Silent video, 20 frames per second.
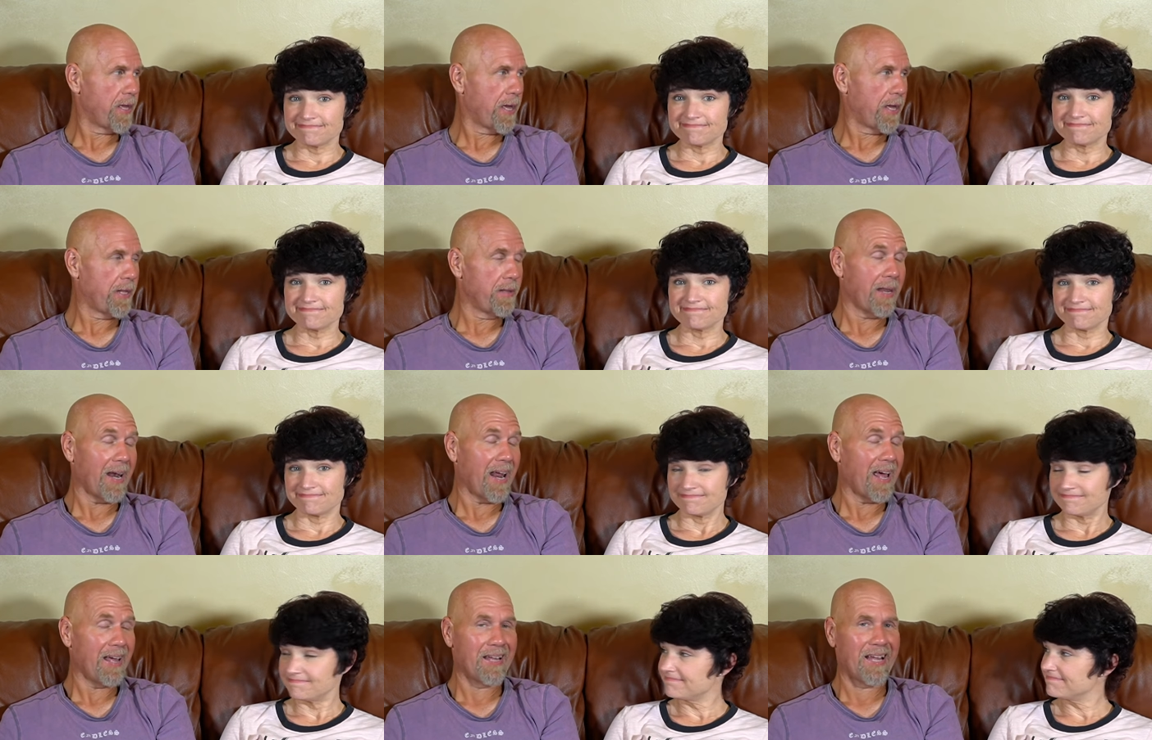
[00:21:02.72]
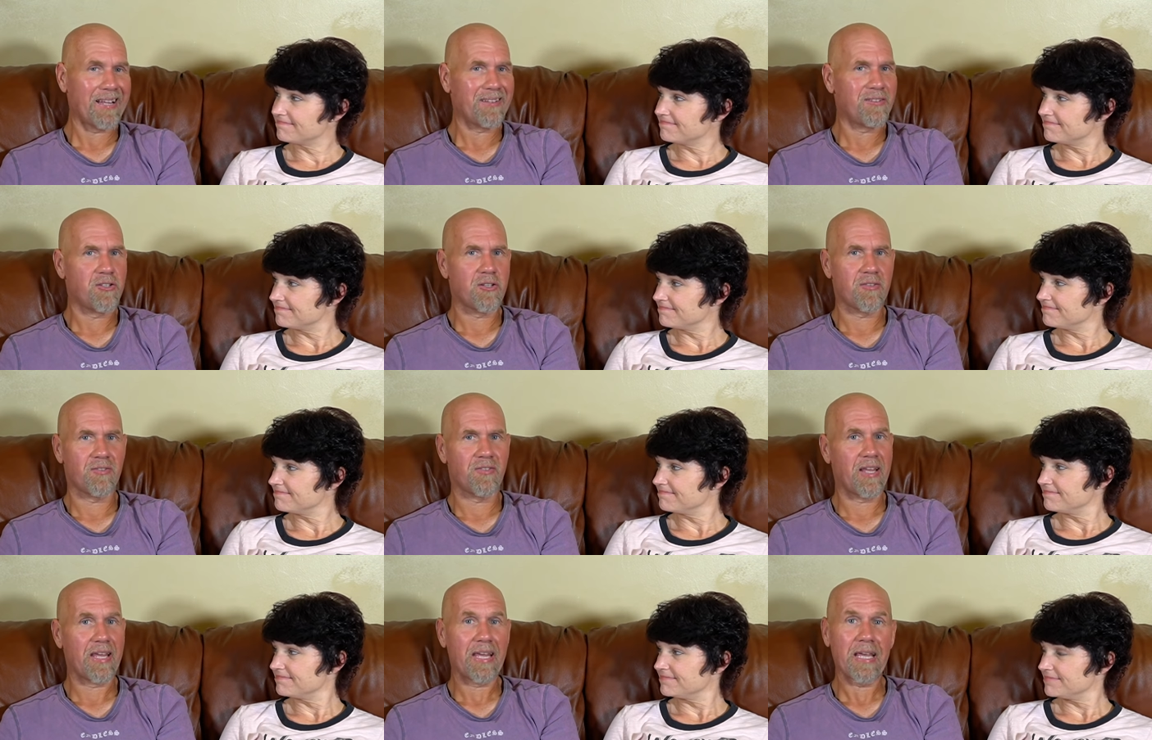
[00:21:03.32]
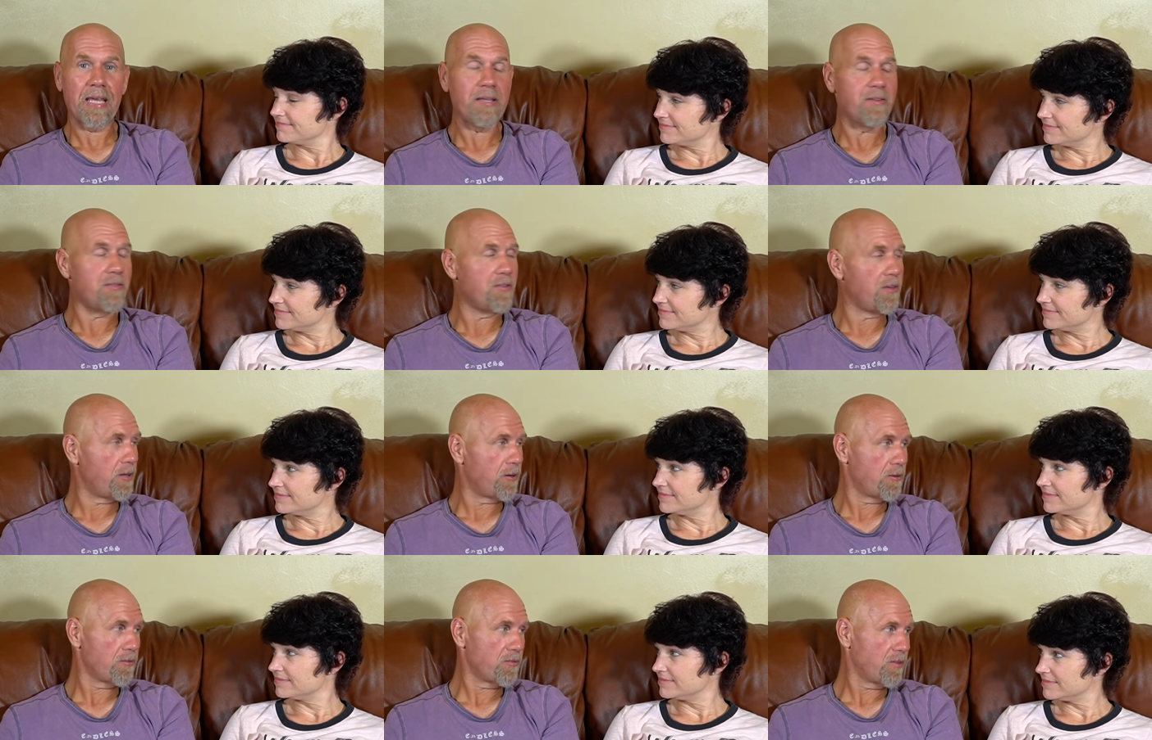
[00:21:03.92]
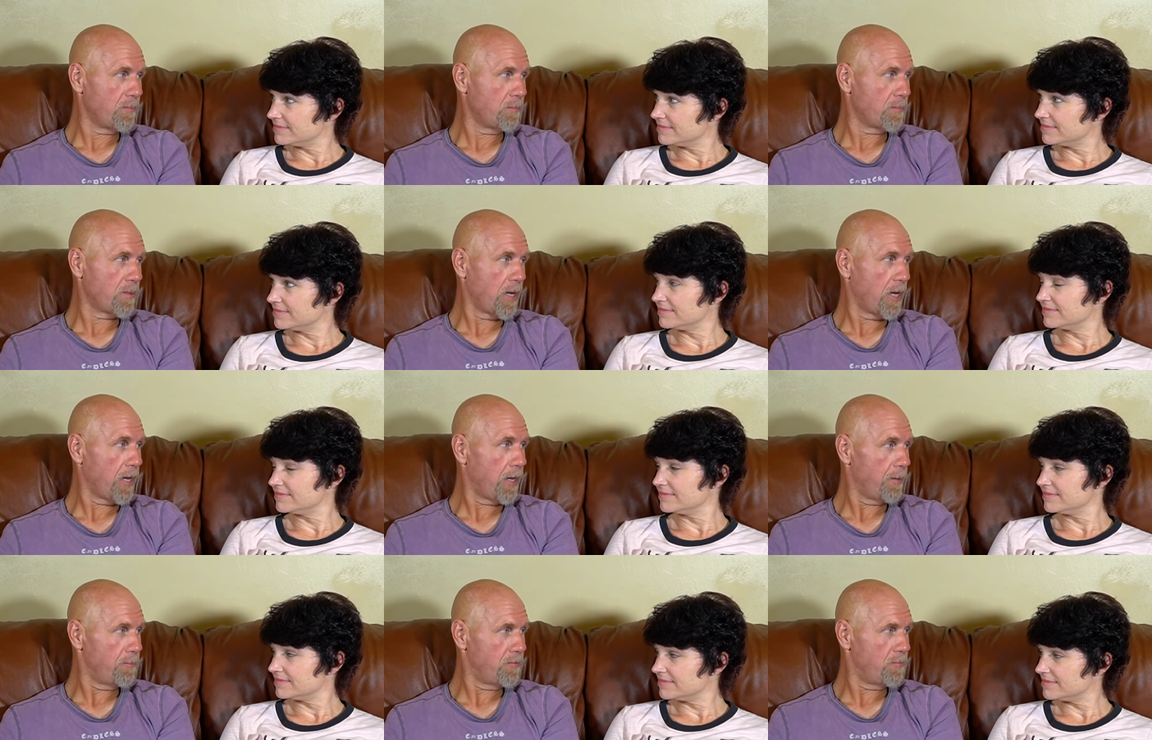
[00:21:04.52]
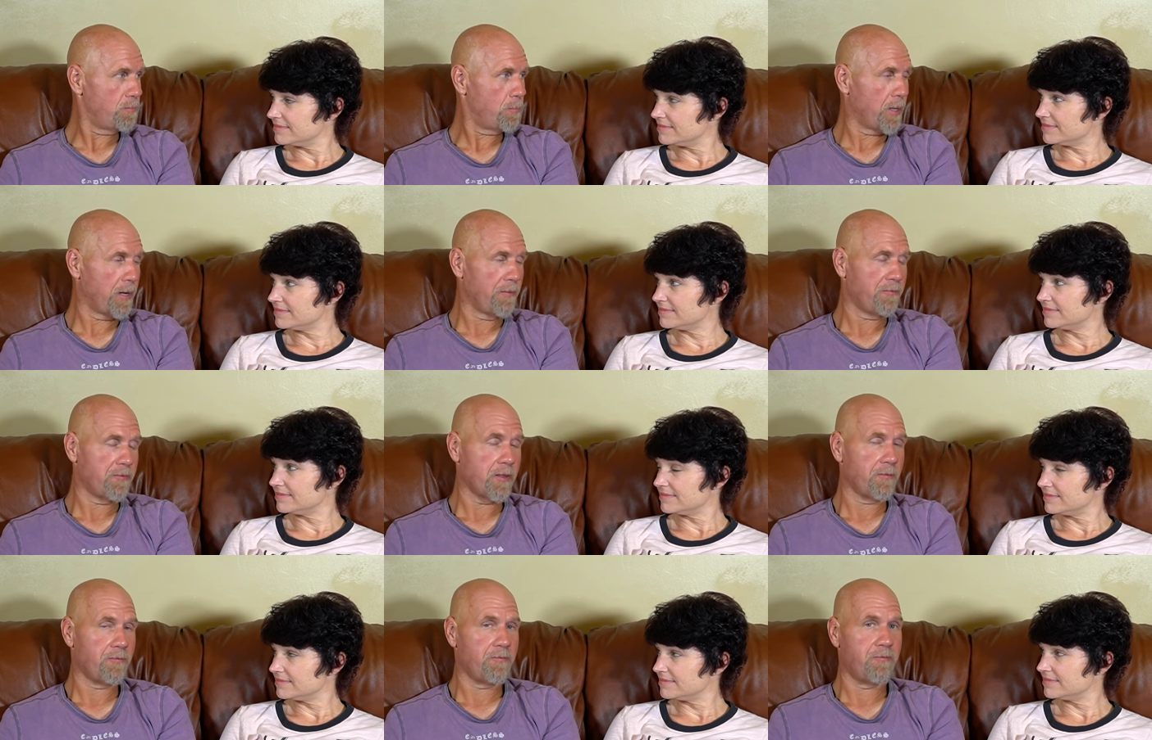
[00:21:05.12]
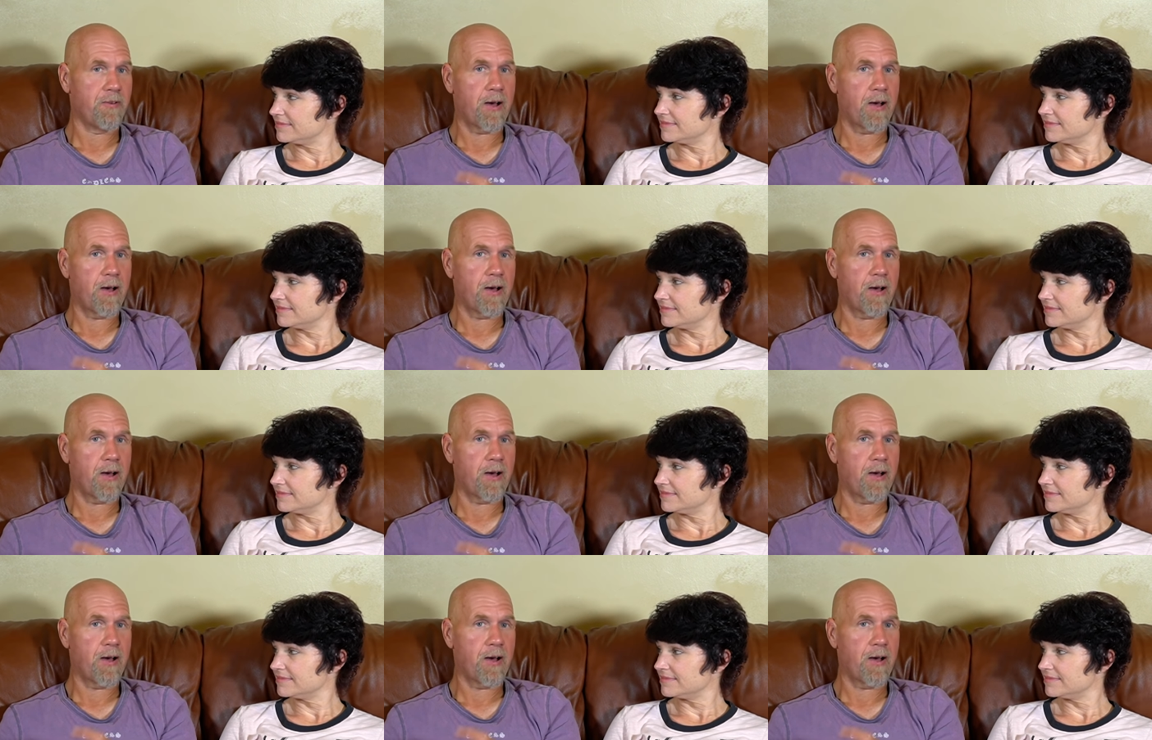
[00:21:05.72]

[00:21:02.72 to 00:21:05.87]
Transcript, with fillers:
Speaker 1: that. That it's just easier sometimes. But if the